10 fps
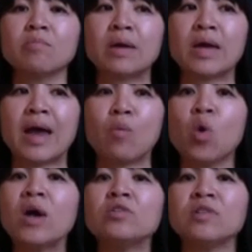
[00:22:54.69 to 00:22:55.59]
But
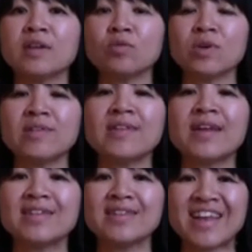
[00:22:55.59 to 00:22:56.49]
why do they always
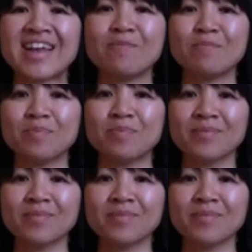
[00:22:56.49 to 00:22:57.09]
stay the same?